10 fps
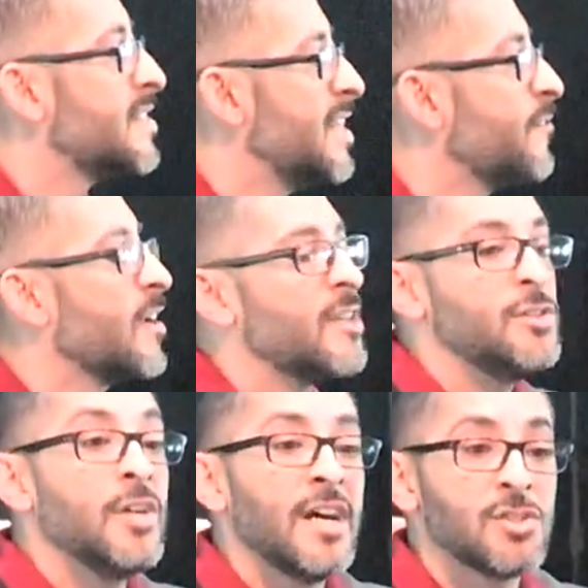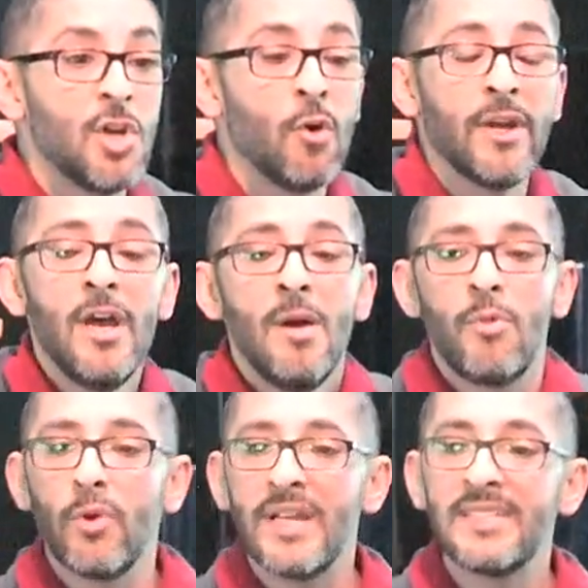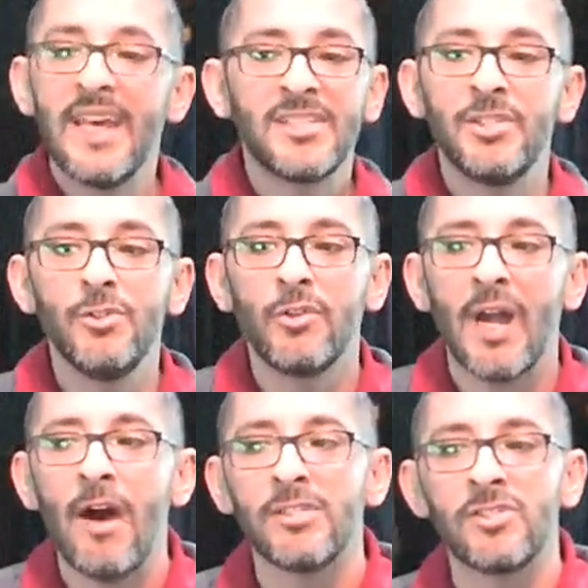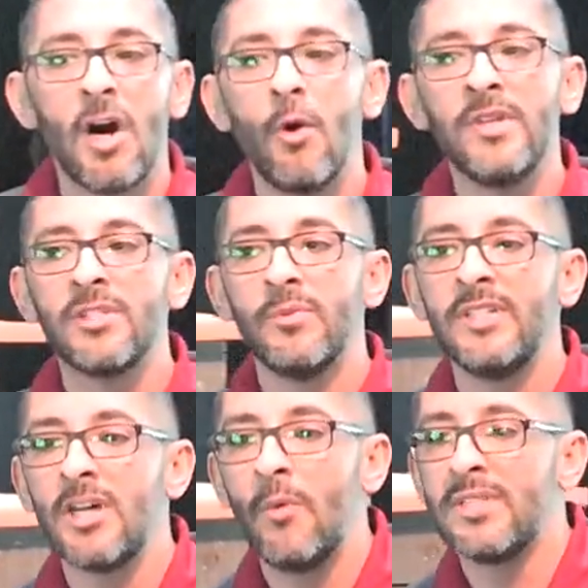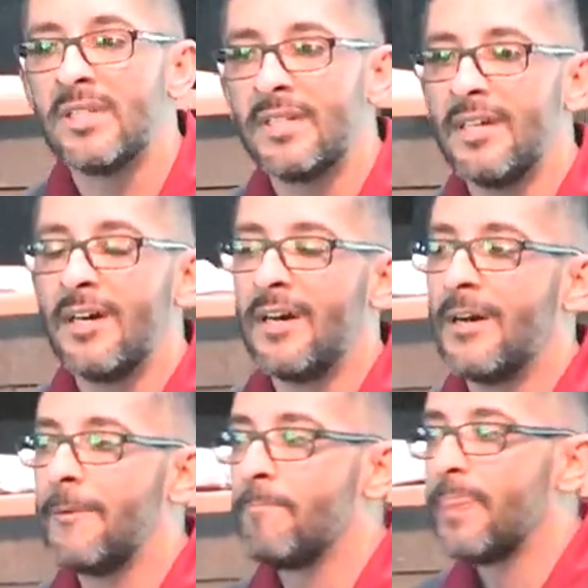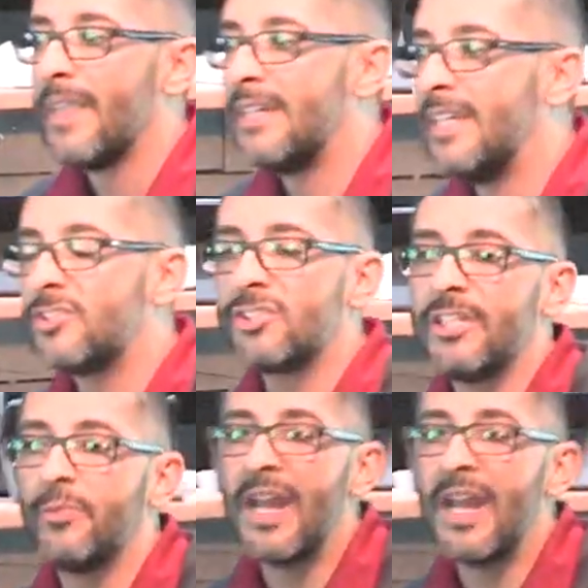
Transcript: it's different because you guys know it. But when I say it to new crowds, it's always, a, it's always a, uh, an interesting